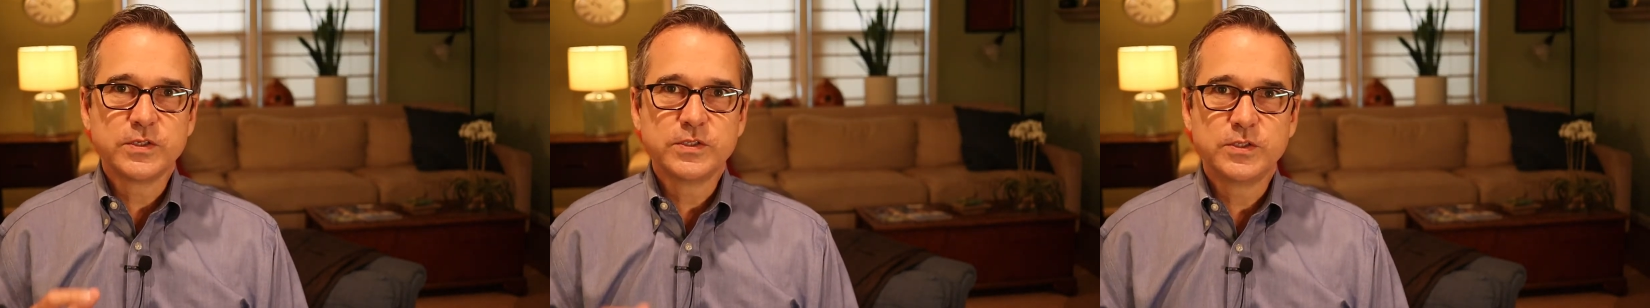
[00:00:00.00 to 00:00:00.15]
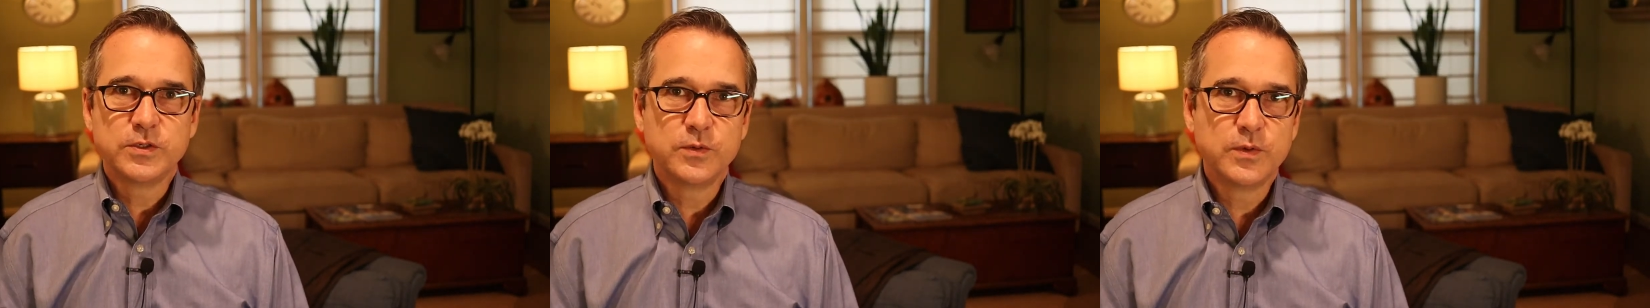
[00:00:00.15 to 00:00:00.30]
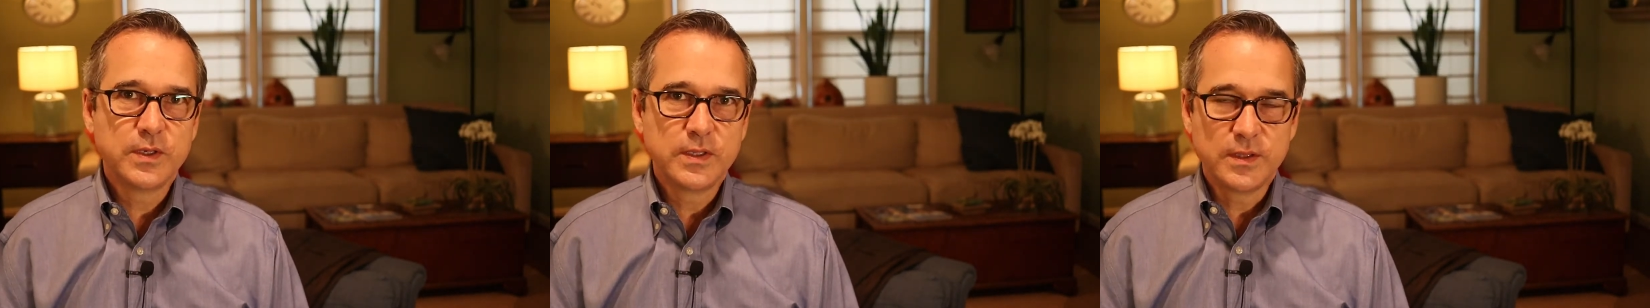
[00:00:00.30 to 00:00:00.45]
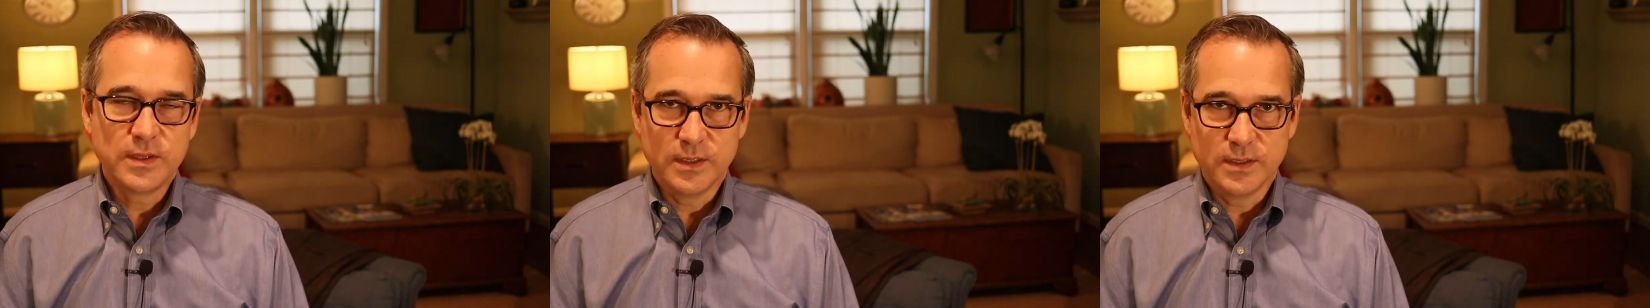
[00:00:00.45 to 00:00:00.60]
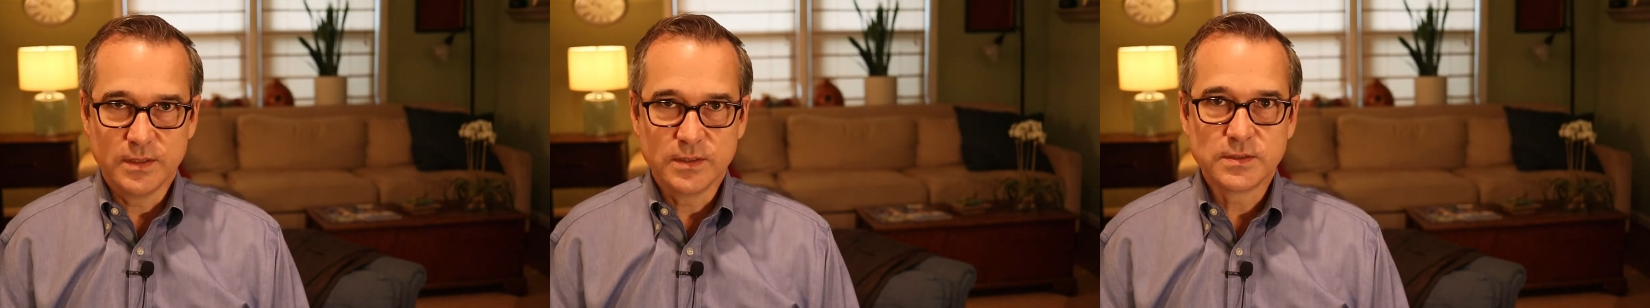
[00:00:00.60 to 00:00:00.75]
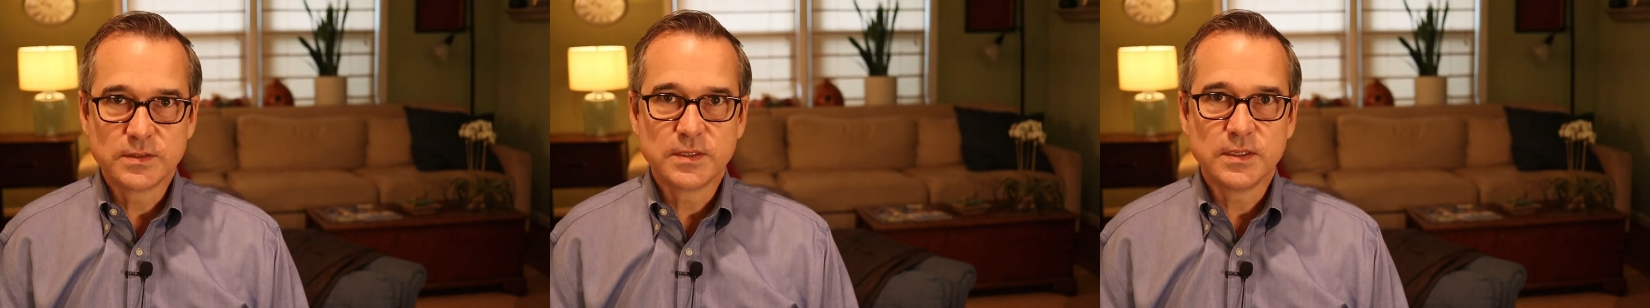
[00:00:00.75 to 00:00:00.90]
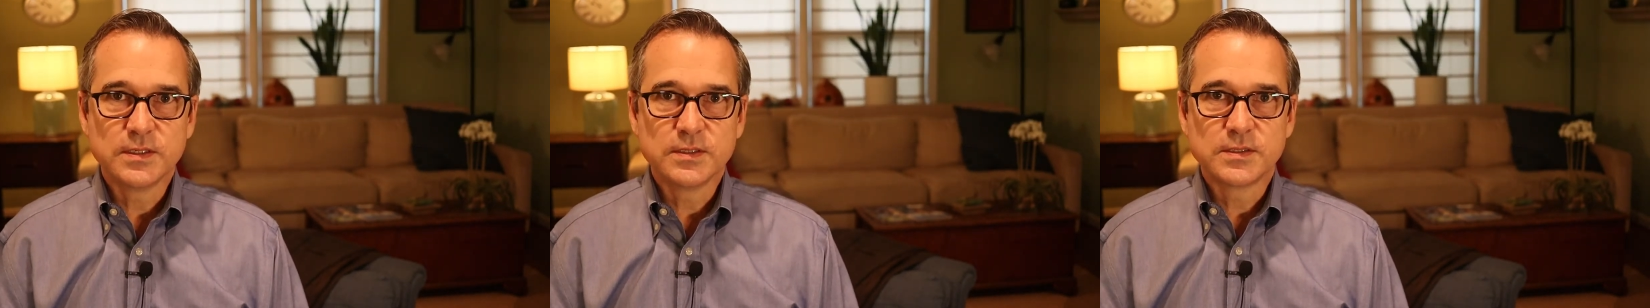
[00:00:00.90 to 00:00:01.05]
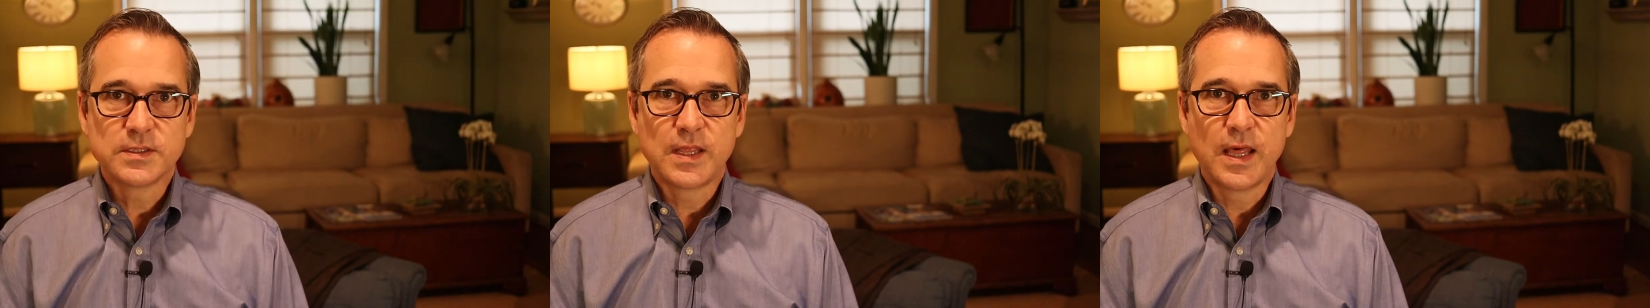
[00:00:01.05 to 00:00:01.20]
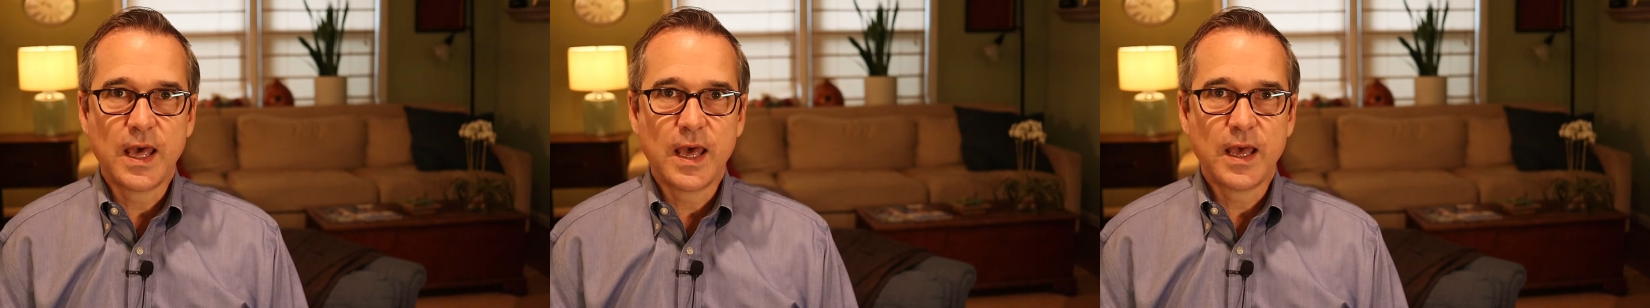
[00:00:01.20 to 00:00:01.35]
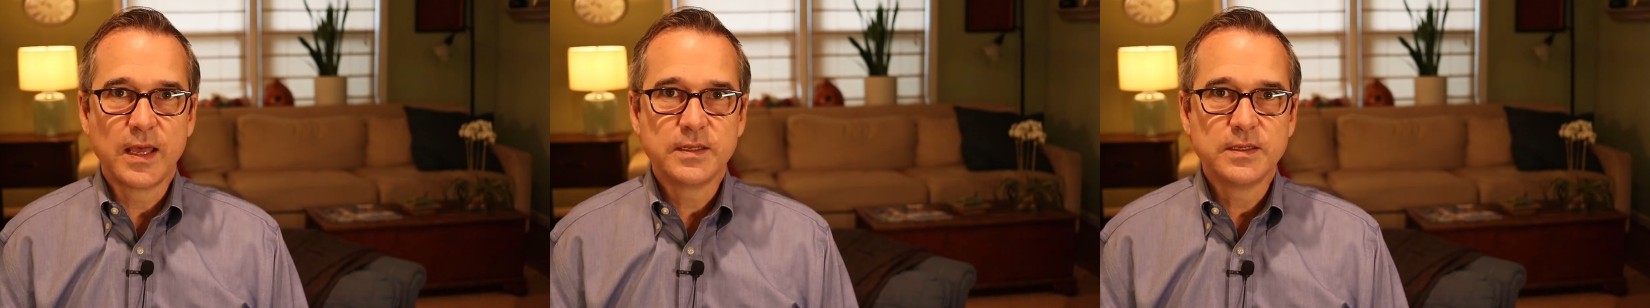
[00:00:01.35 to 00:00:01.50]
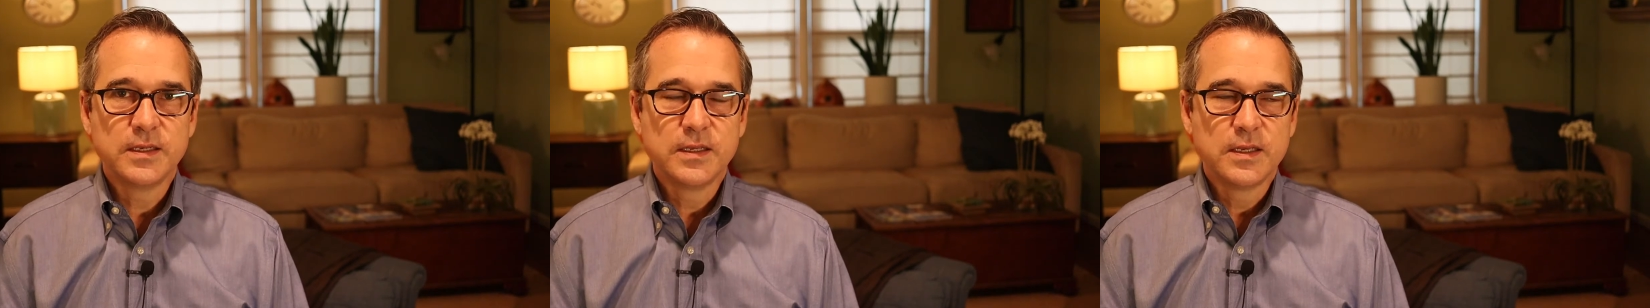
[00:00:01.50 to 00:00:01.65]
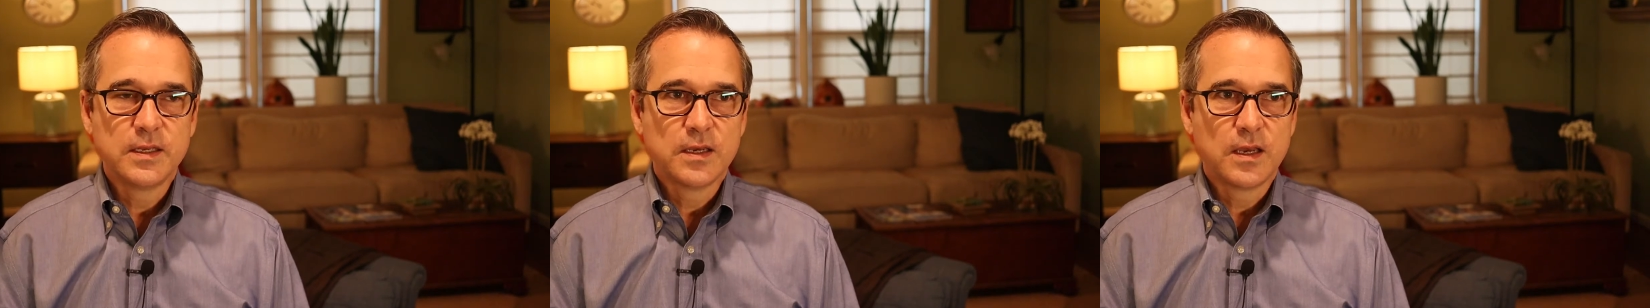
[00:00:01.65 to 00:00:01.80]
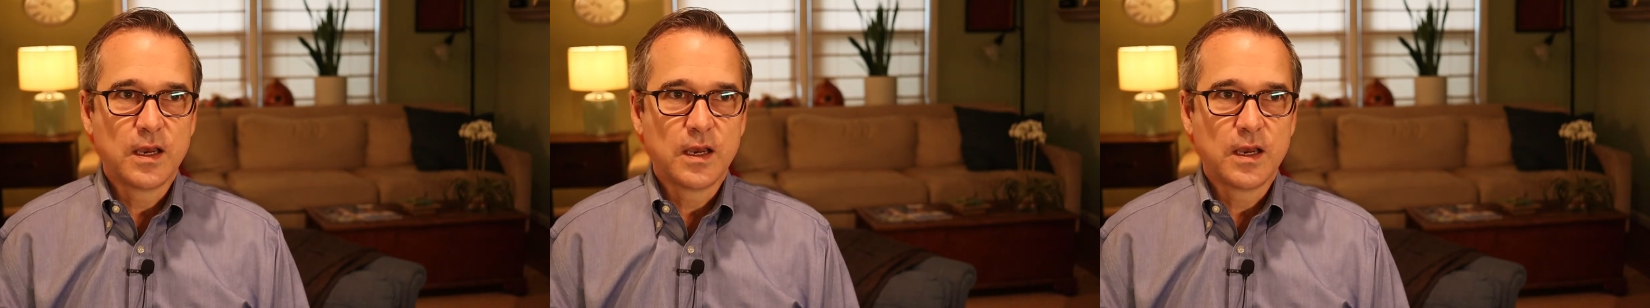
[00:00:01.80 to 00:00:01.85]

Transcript: doing this is that